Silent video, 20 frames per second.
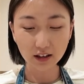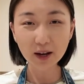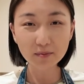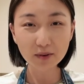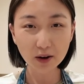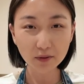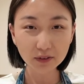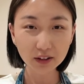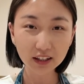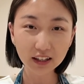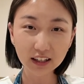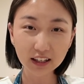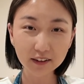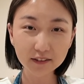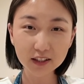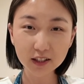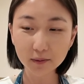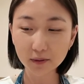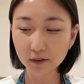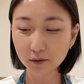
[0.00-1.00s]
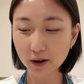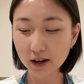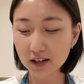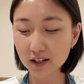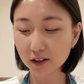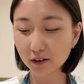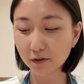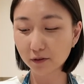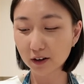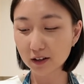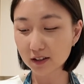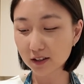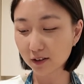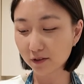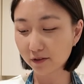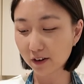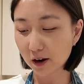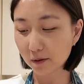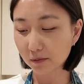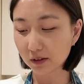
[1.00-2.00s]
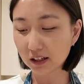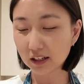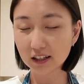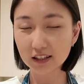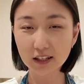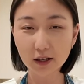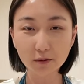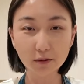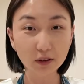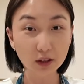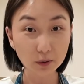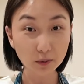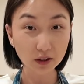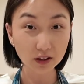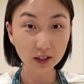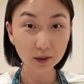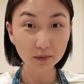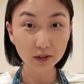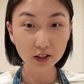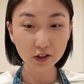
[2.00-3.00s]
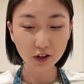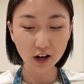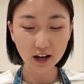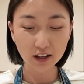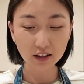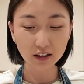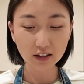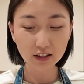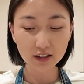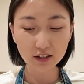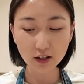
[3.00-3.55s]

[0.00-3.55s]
I'm definitely going to give some away to friends and family because I really want them to try this.